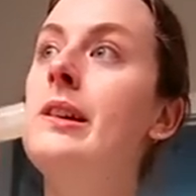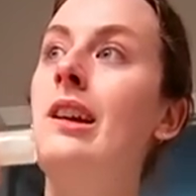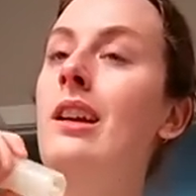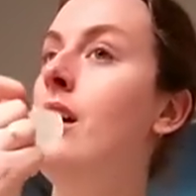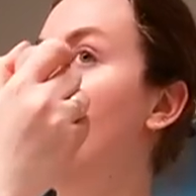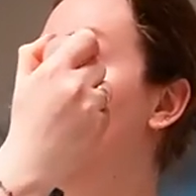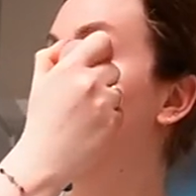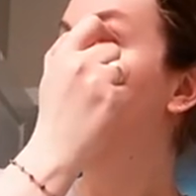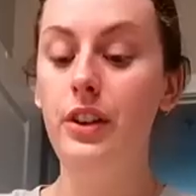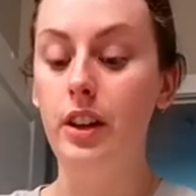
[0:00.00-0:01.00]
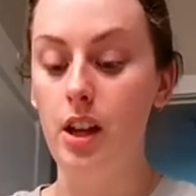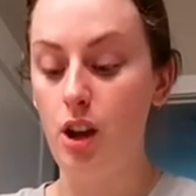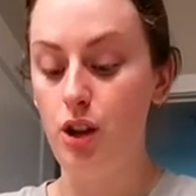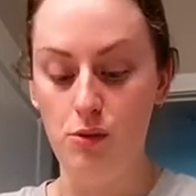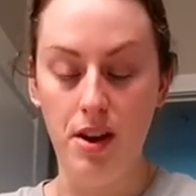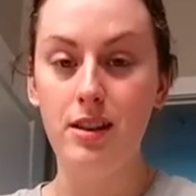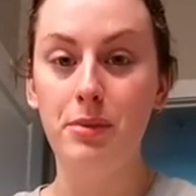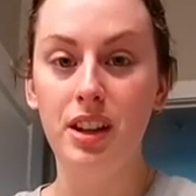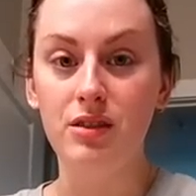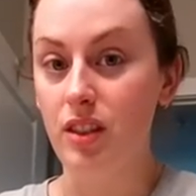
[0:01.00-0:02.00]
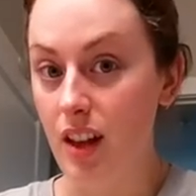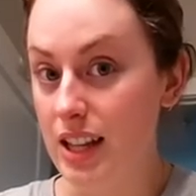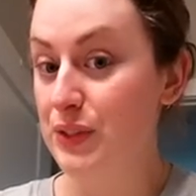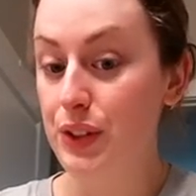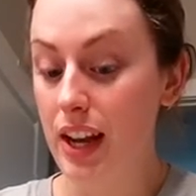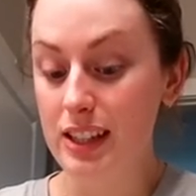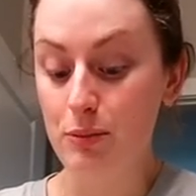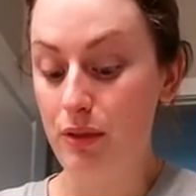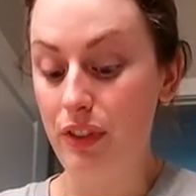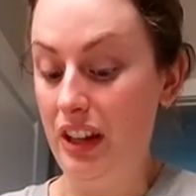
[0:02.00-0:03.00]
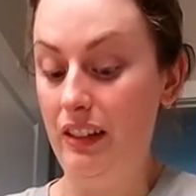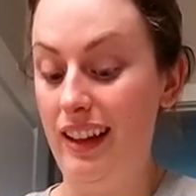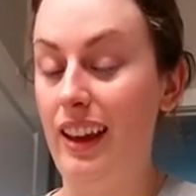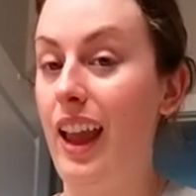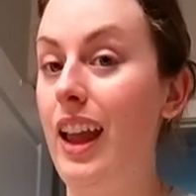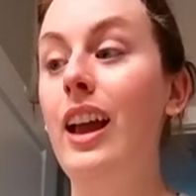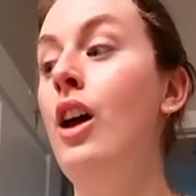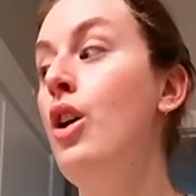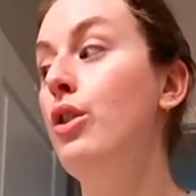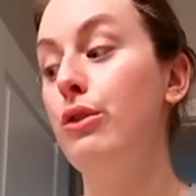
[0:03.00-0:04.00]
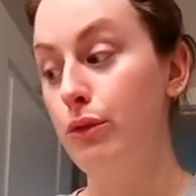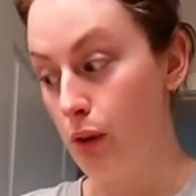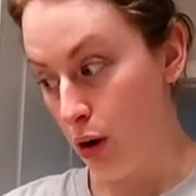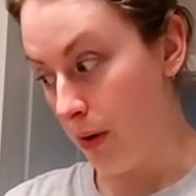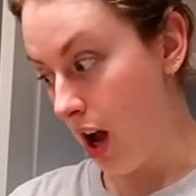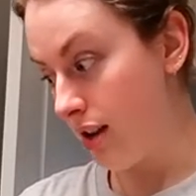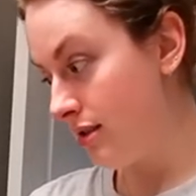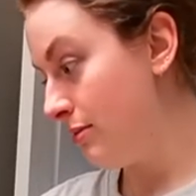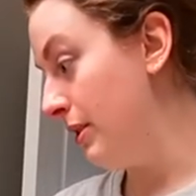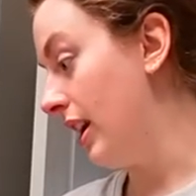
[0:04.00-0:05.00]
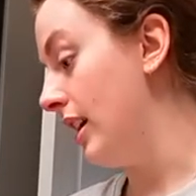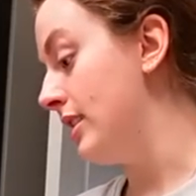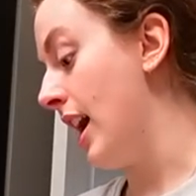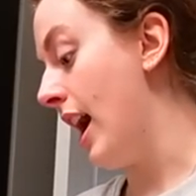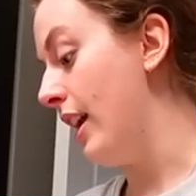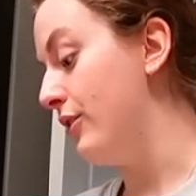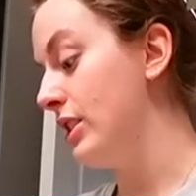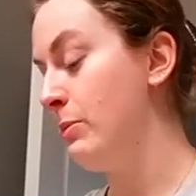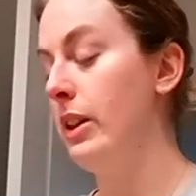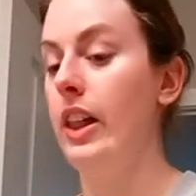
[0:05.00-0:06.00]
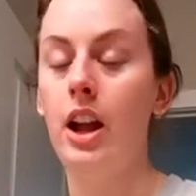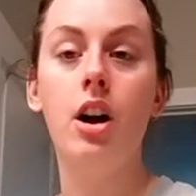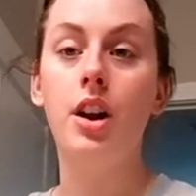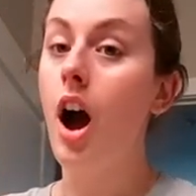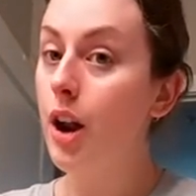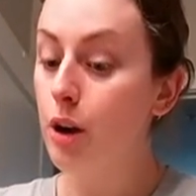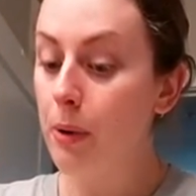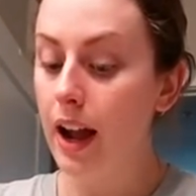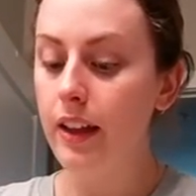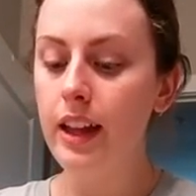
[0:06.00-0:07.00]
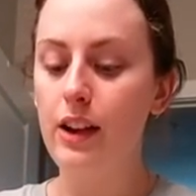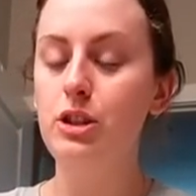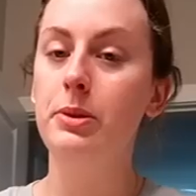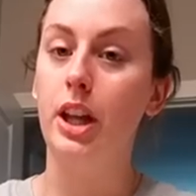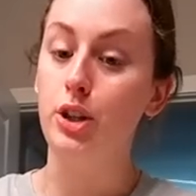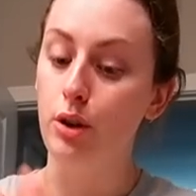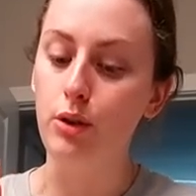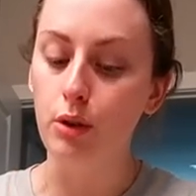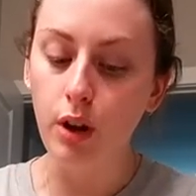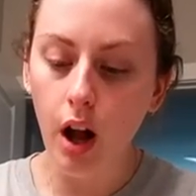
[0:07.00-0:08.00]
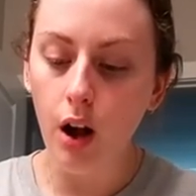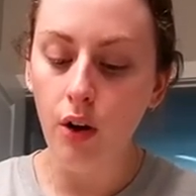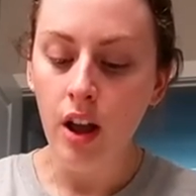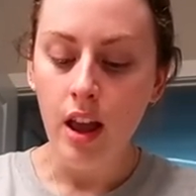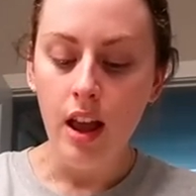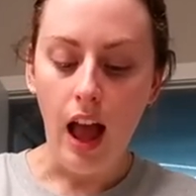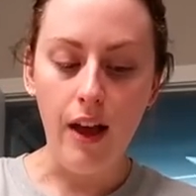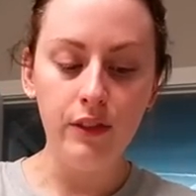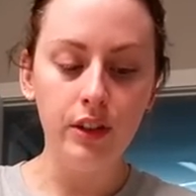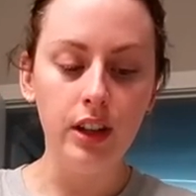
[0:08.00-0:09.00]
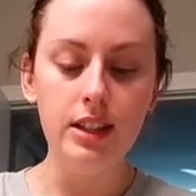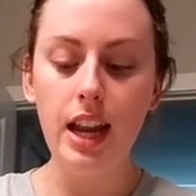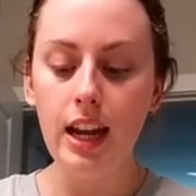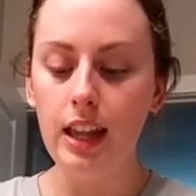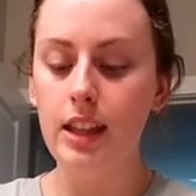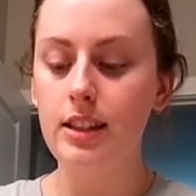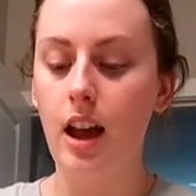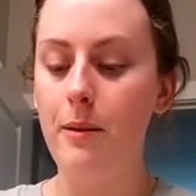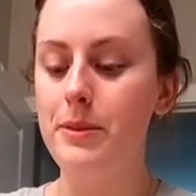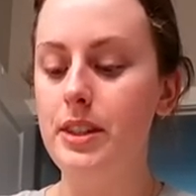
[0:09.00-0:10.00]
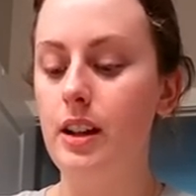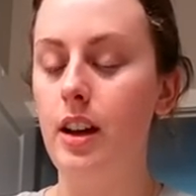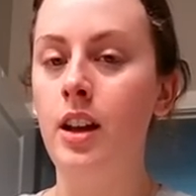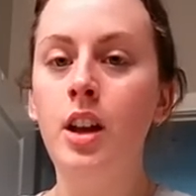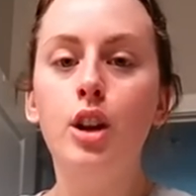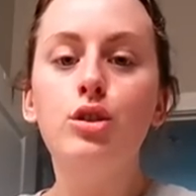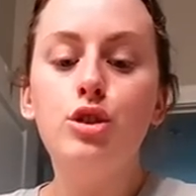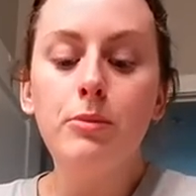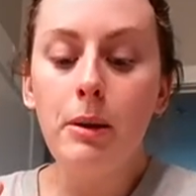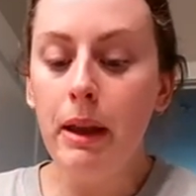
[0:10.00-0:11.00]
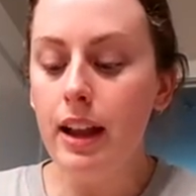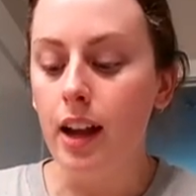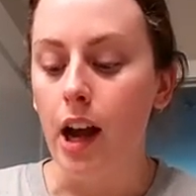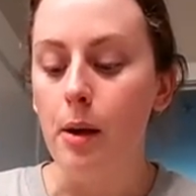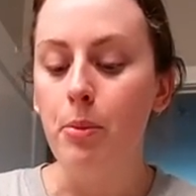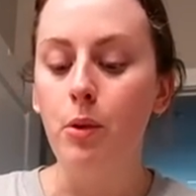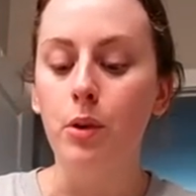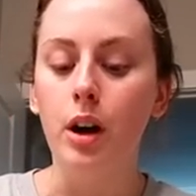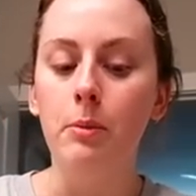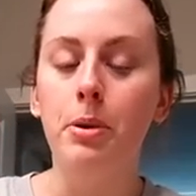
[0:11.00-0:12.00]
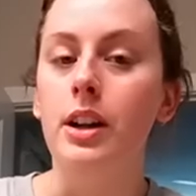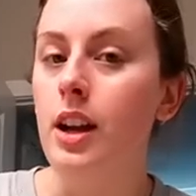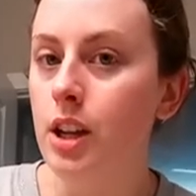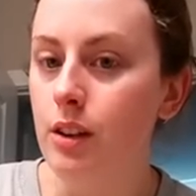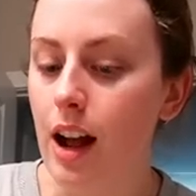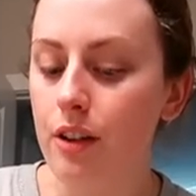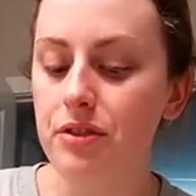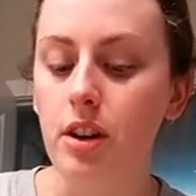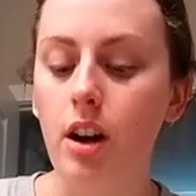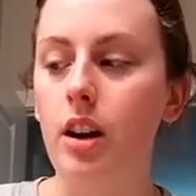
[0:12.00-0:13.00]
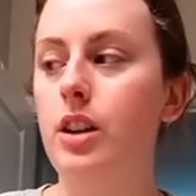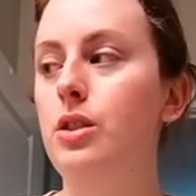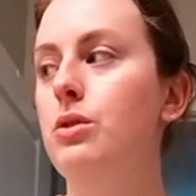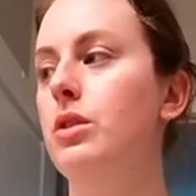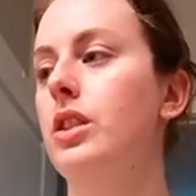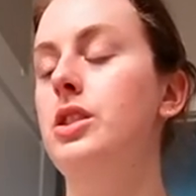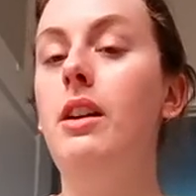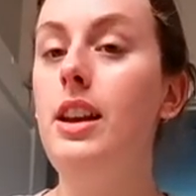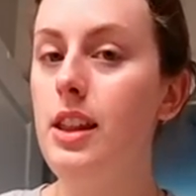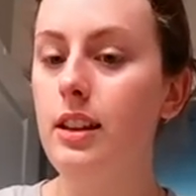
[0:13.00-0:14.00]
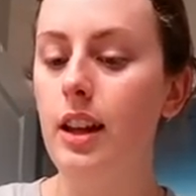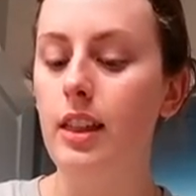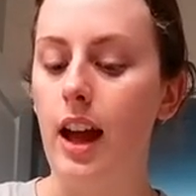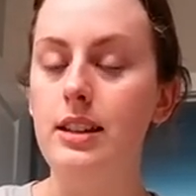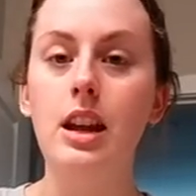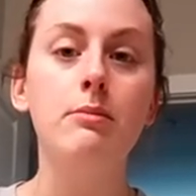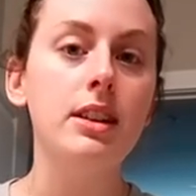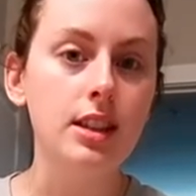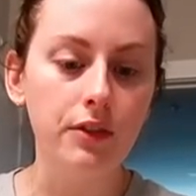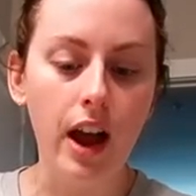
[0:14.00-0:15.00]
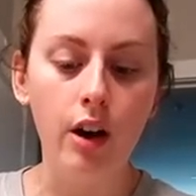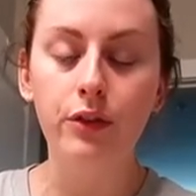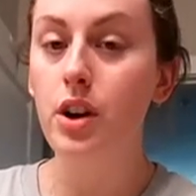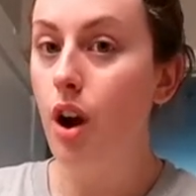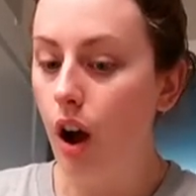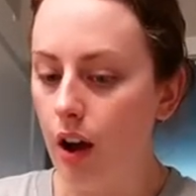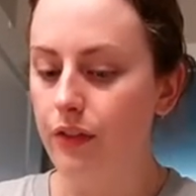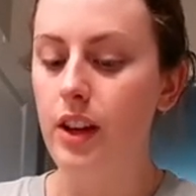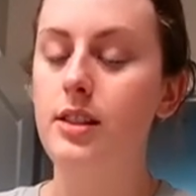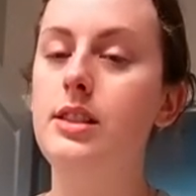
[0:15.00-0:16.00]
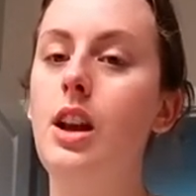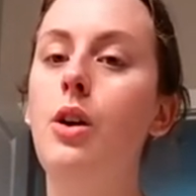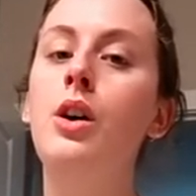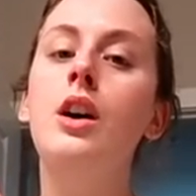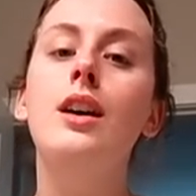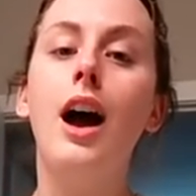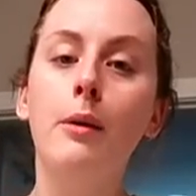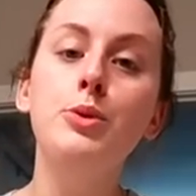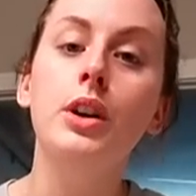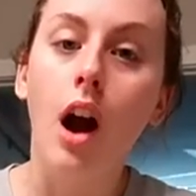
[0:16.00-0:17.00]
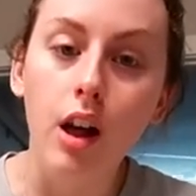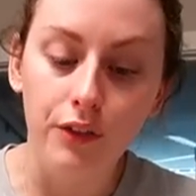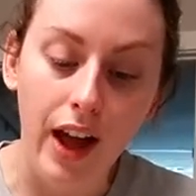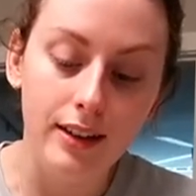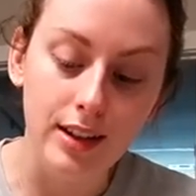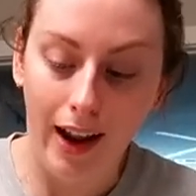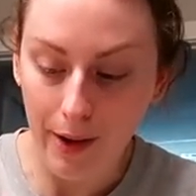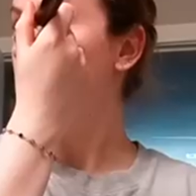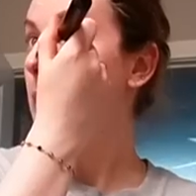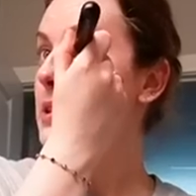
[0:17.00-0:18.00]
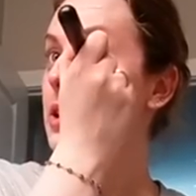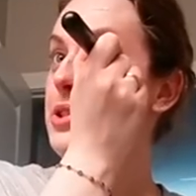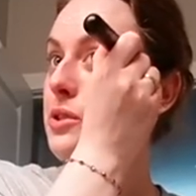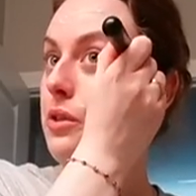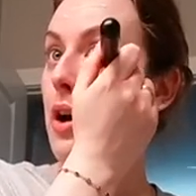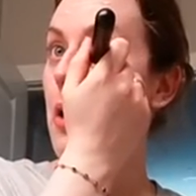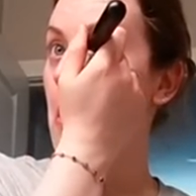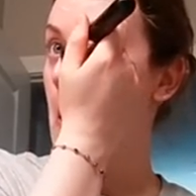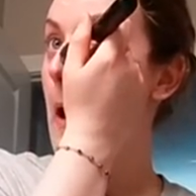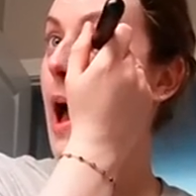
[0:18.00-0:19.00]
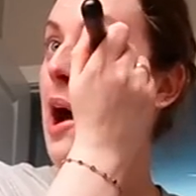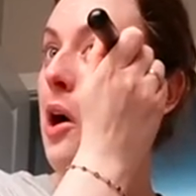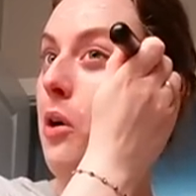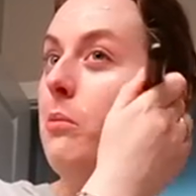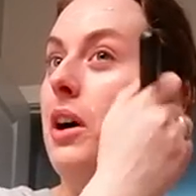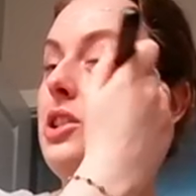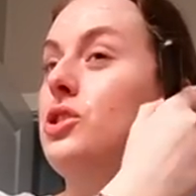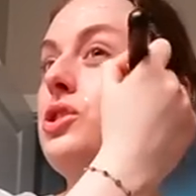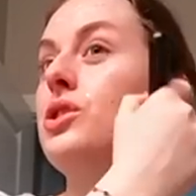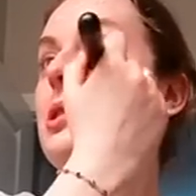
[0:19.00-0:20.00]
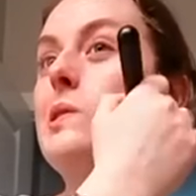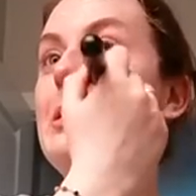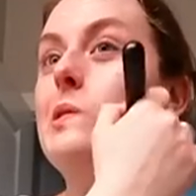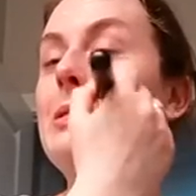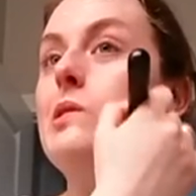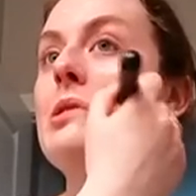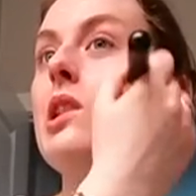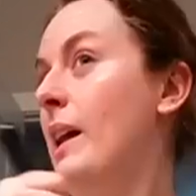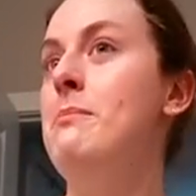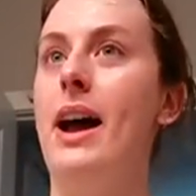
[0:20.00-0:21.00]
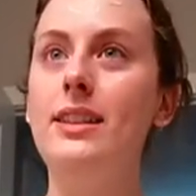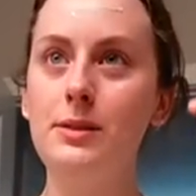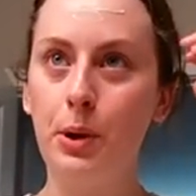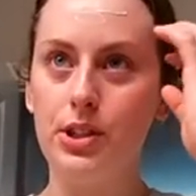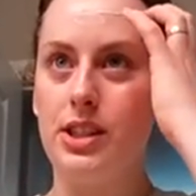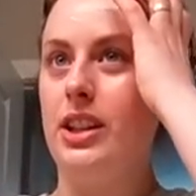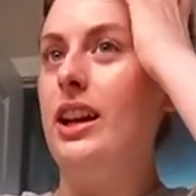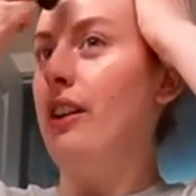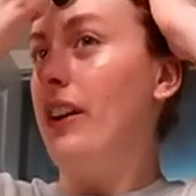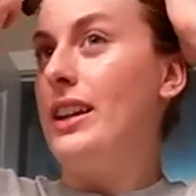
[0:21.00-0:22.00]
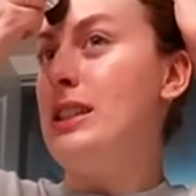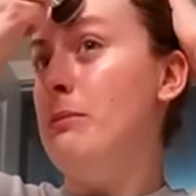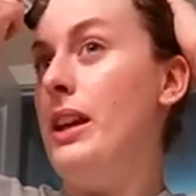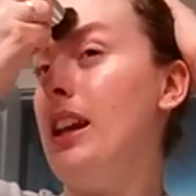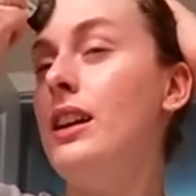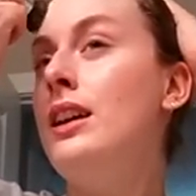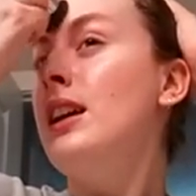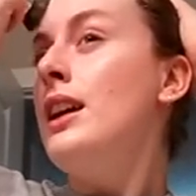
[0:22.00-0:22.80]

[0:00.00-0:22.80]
make myself feel like a human, because for the last few days I've been feeling like a robot because I've just been like on autopilot. I've just been like go, go, go. I haven't really taken the time to do my makeup or put a cute outfit on or do anything like that, take myself out for coffee. So I'm doing all of that today. You guys also know how much clutter and mess personally affects me.